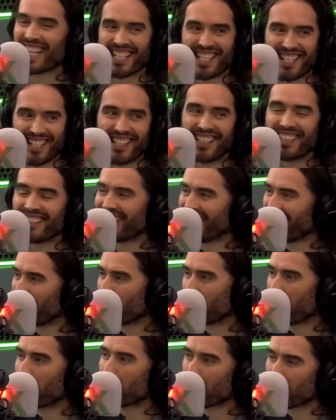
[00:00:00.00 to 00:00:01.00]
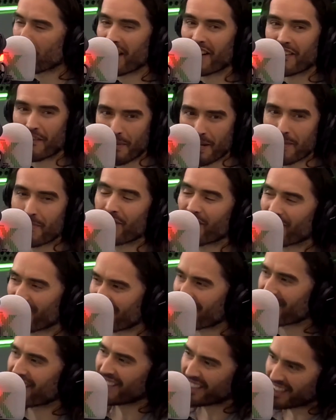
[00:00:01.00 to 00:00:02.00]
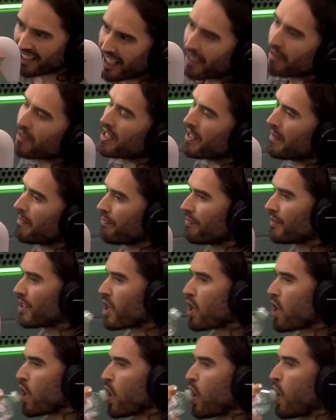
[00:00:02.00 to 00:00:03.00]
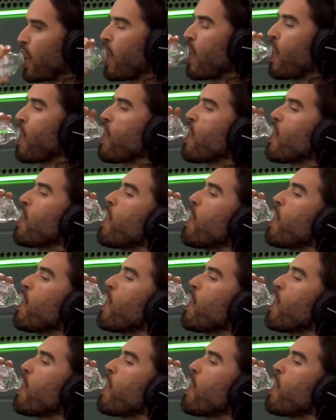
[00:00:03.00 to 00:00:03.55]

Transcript: Yeah, certainty. You said beware of people that are certain. Yeah, and I think that,